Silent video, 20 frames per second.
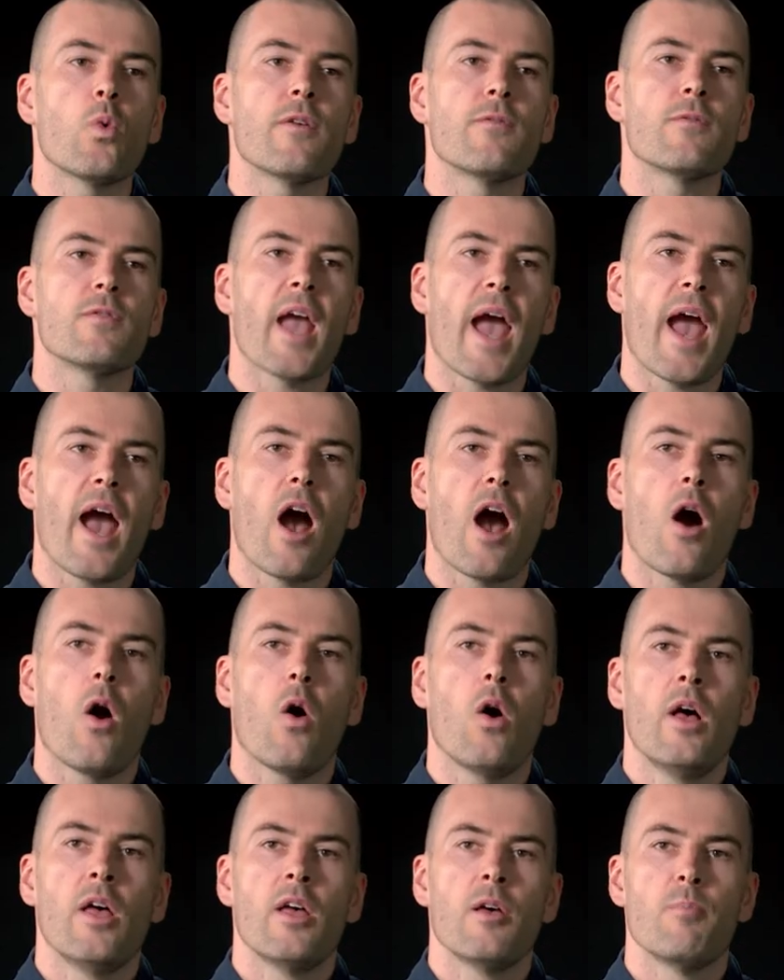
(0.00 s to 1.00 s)
We've
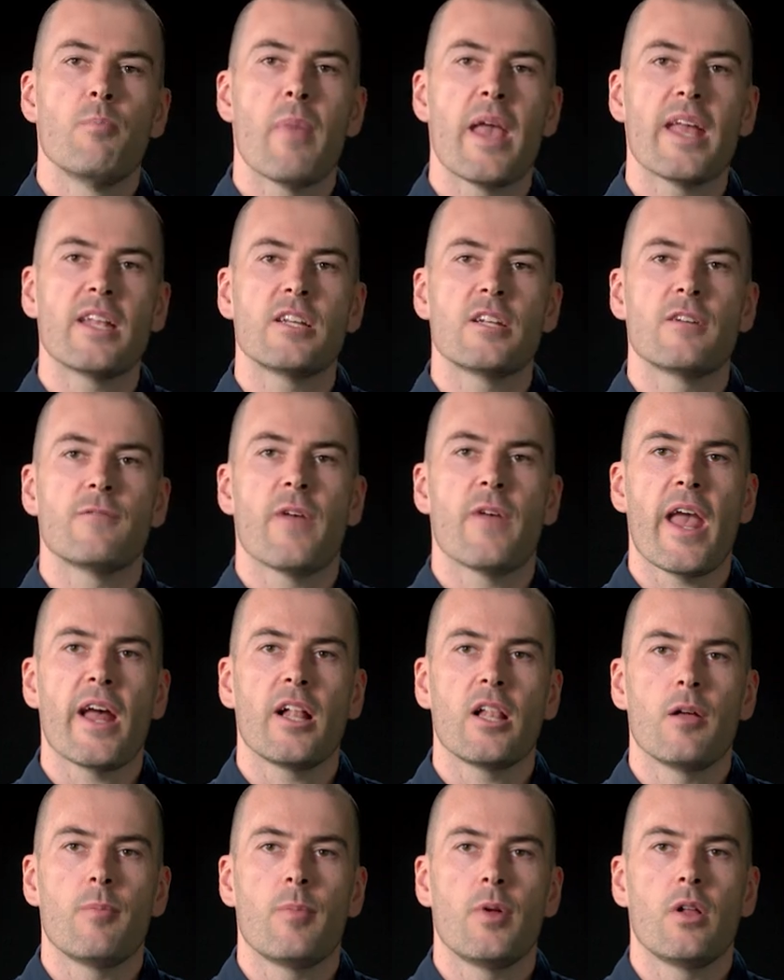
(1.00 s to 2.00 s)
now made it
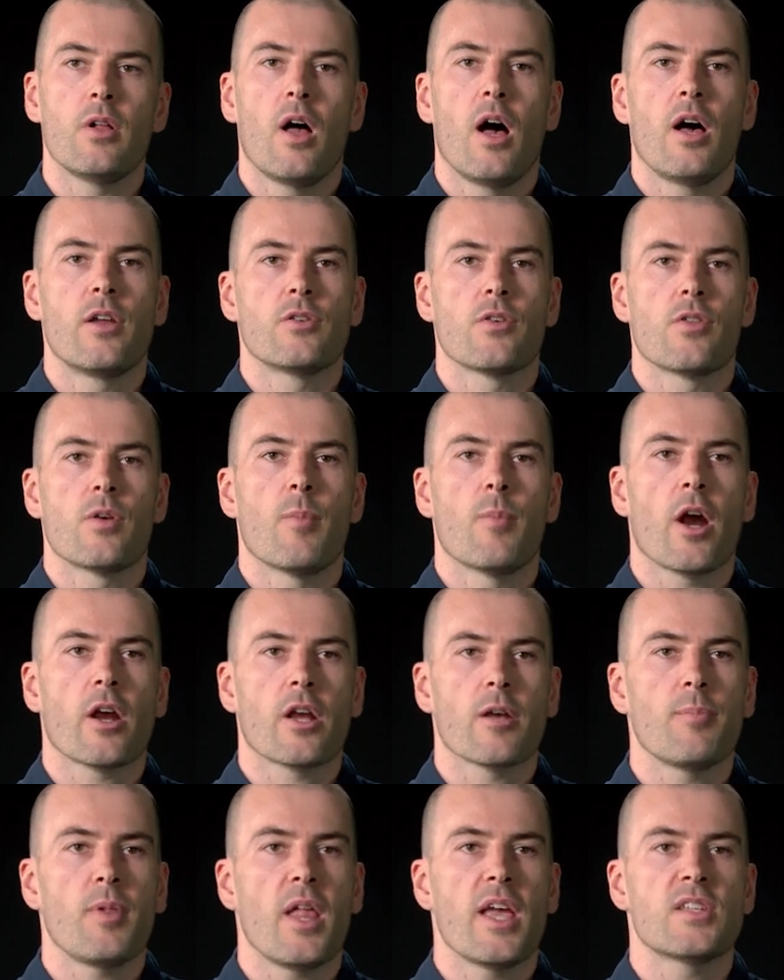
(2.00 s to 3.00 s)
available under the
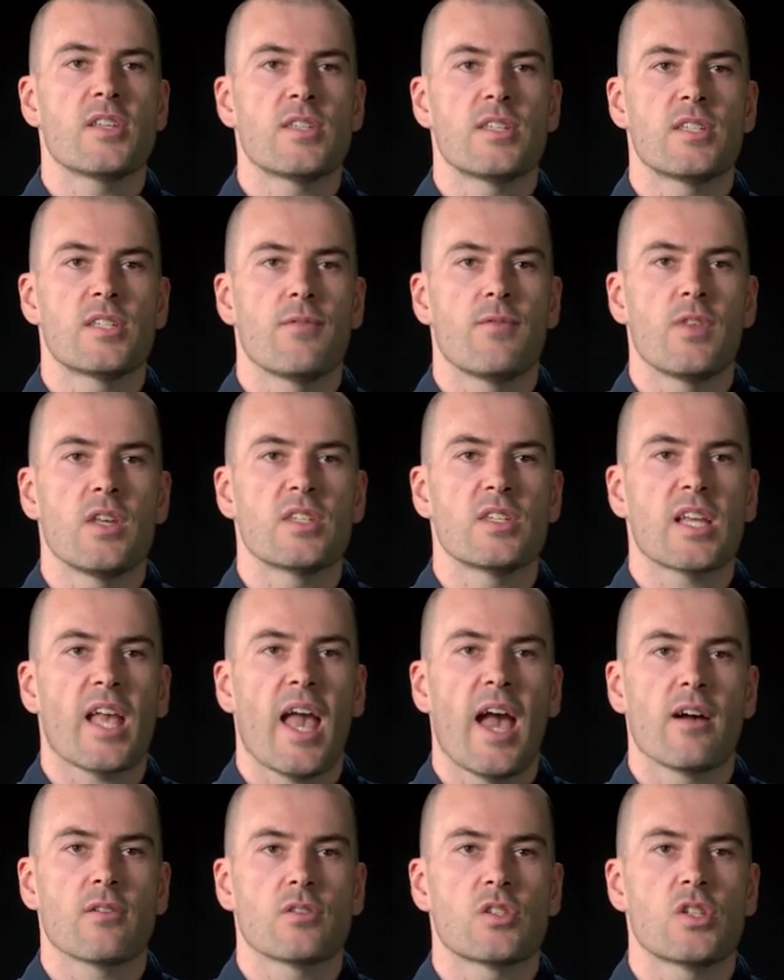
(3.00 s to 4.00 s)
marketplaces of these
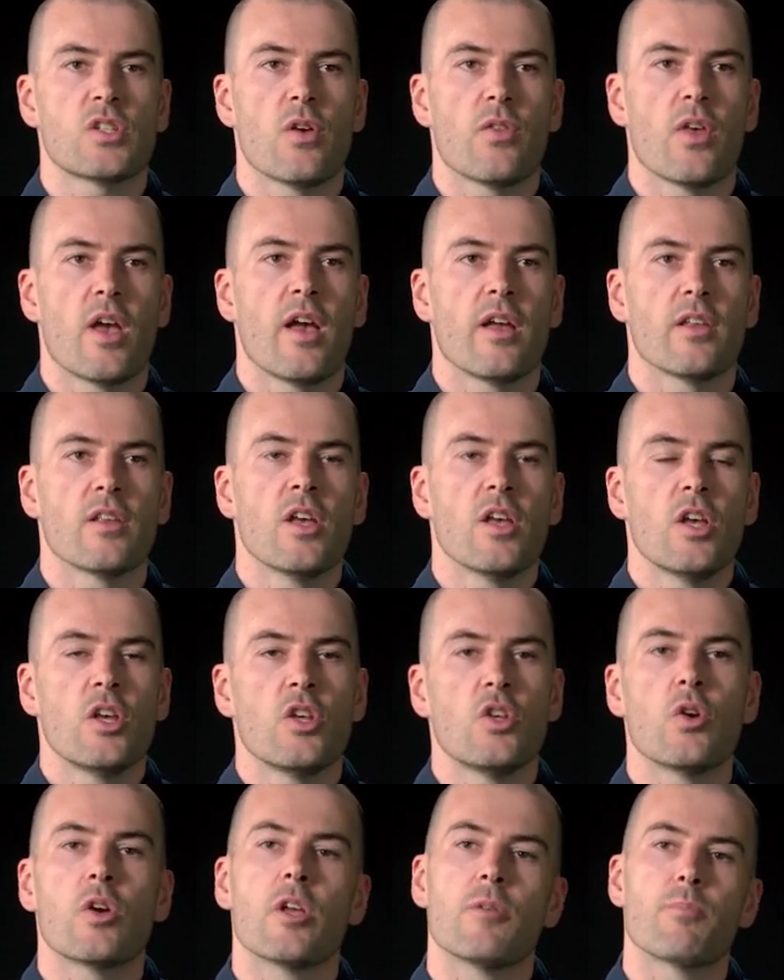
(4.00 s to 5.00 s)
accounts so that
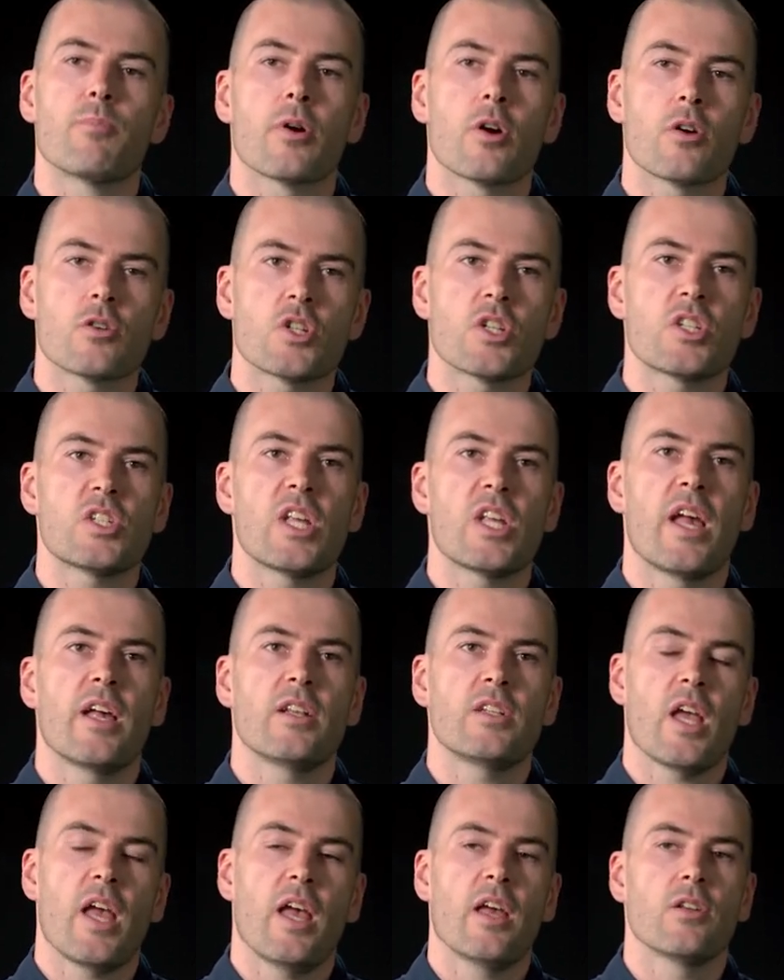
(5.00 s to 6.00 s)
you can purchase
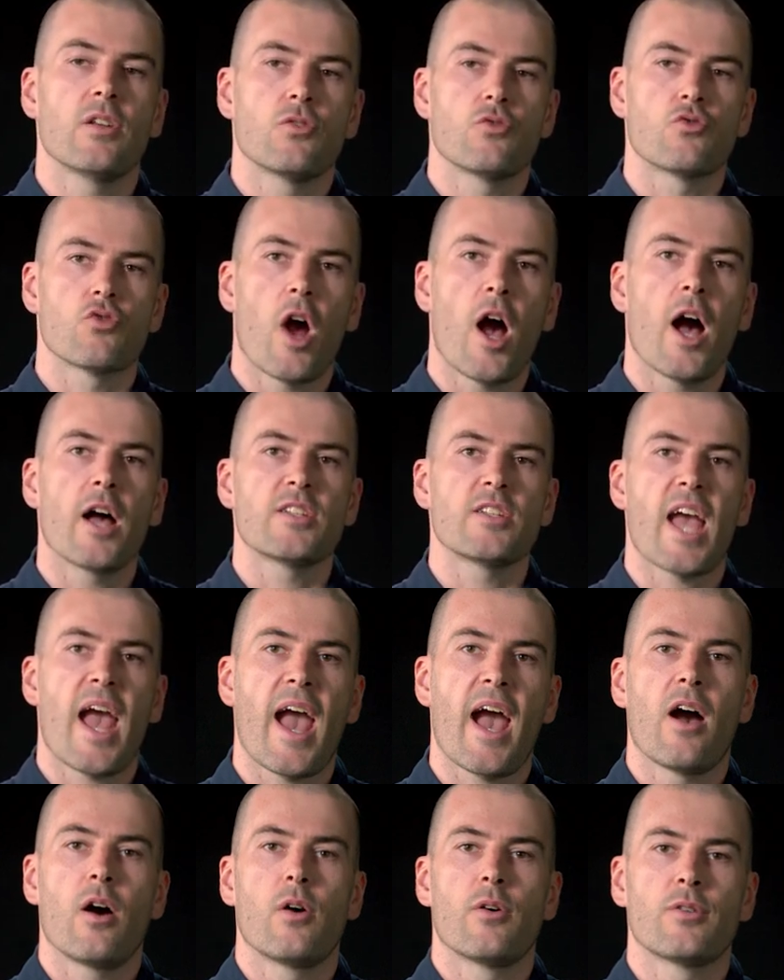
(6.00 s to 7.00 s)
it and draw
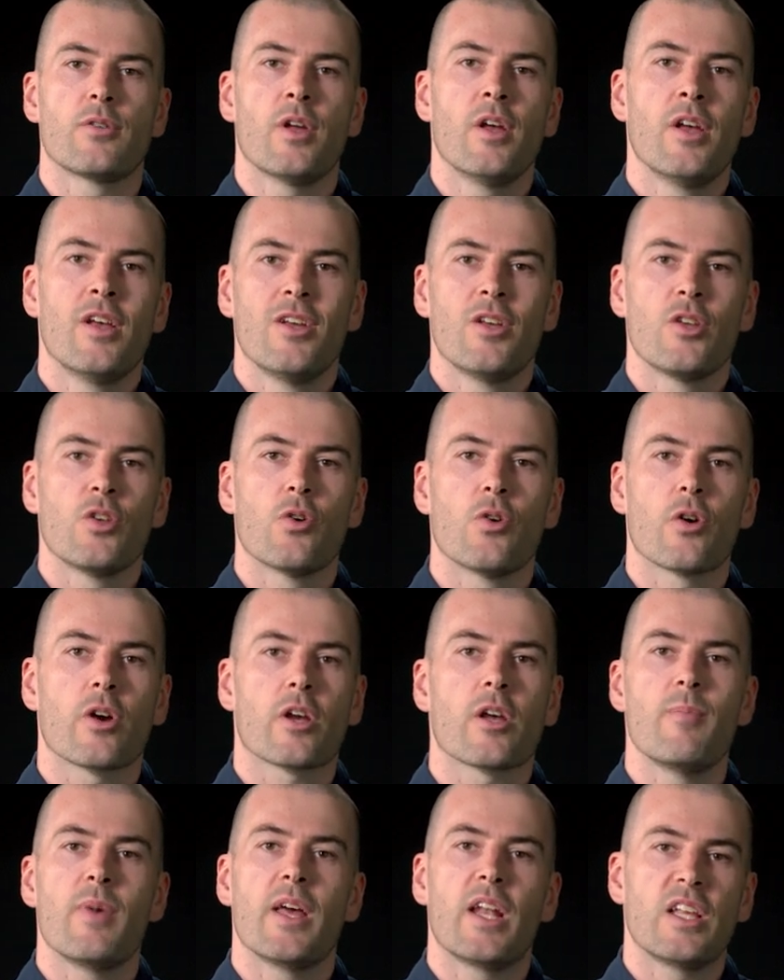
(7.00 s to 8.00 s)
down your
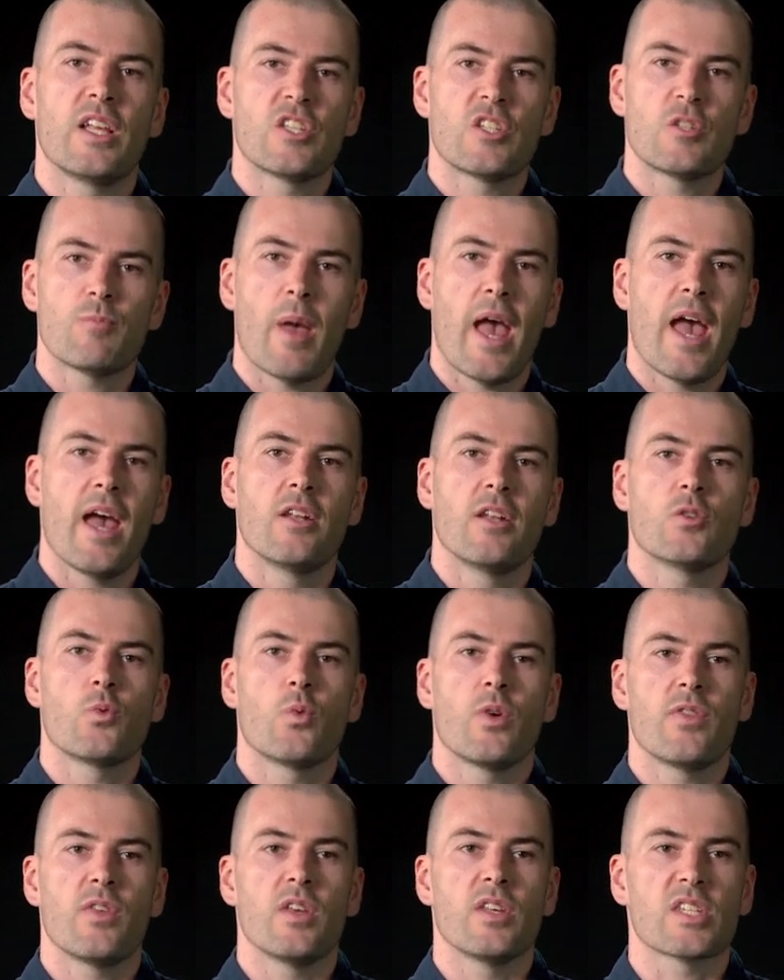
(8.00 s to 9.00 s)
committed spend
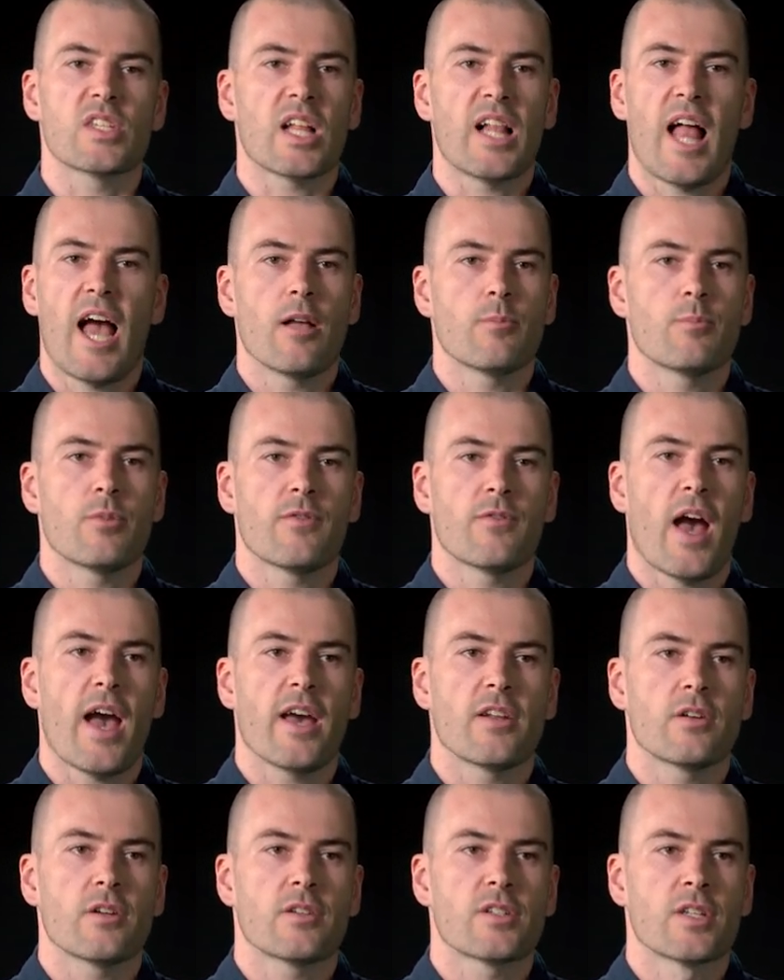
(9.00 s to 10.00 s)
with these cloud
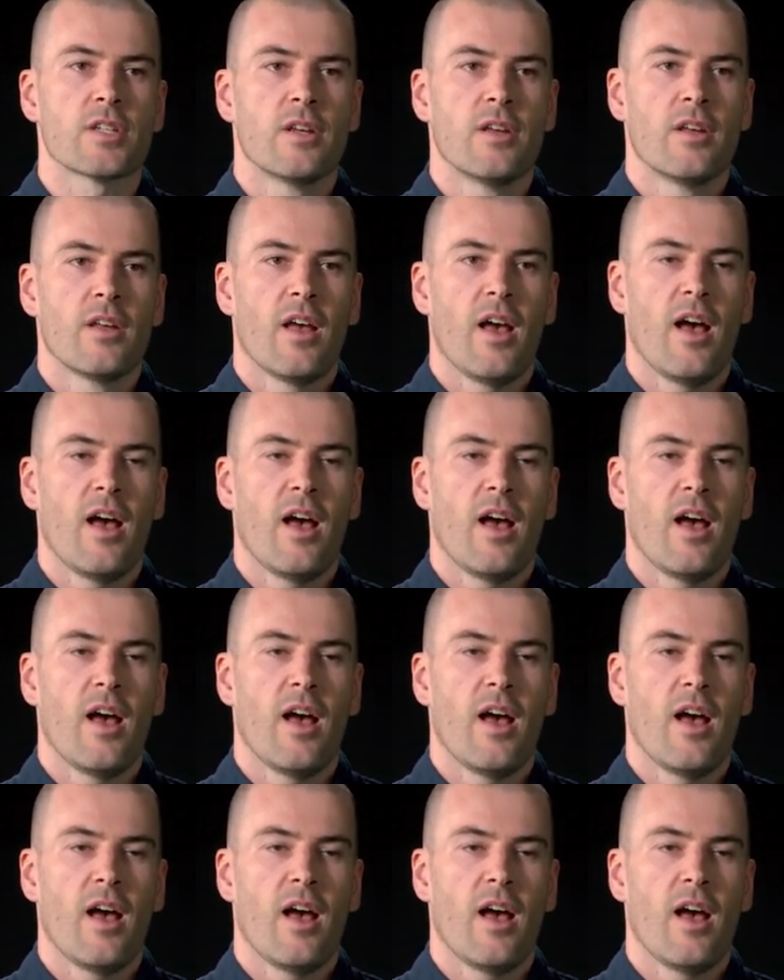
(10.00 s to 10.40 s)
providers.